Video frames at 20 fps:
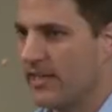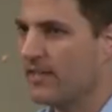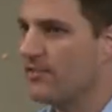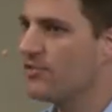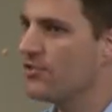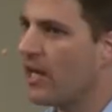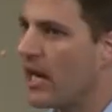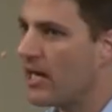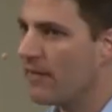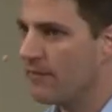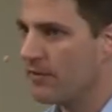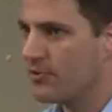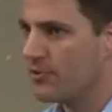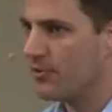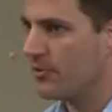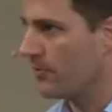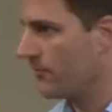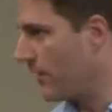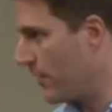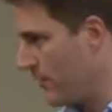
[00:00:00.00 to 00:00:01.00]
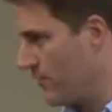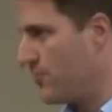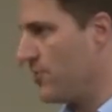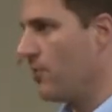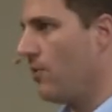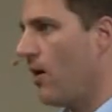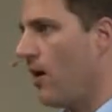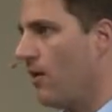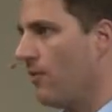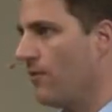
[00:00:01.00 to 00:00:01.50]
Inside of your shoe, don't take your
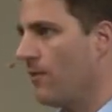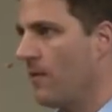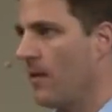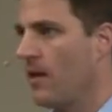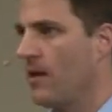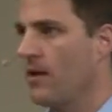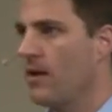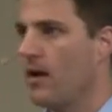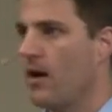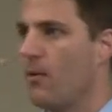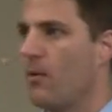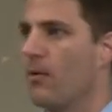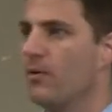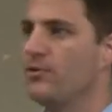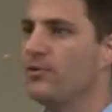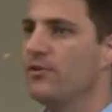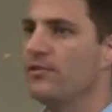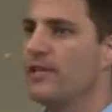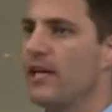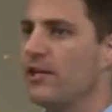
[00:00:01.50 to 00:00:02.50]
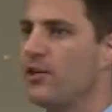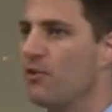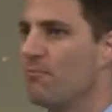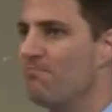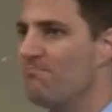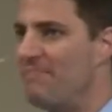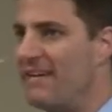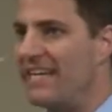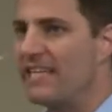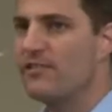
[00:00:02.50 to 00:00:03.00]
shoe off. I want you to take your
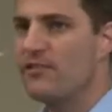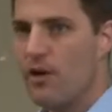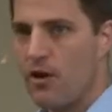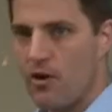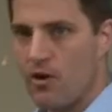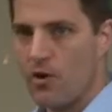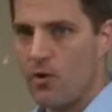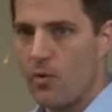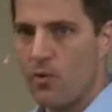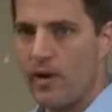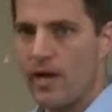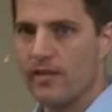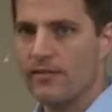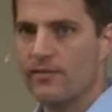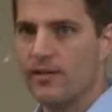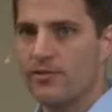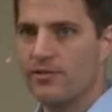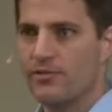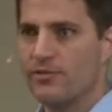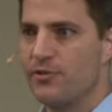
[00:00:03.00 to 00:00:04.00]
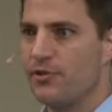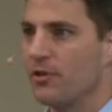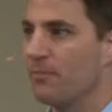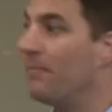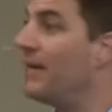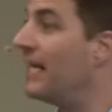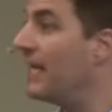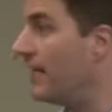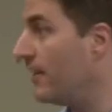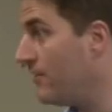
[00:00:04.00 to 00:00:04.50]
big toe and touch it to your
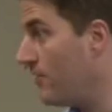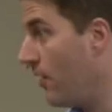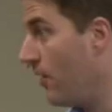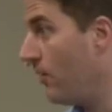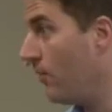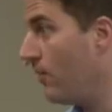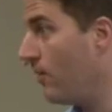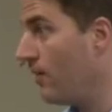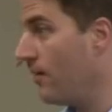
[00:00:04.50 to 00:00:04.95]
pinky toe.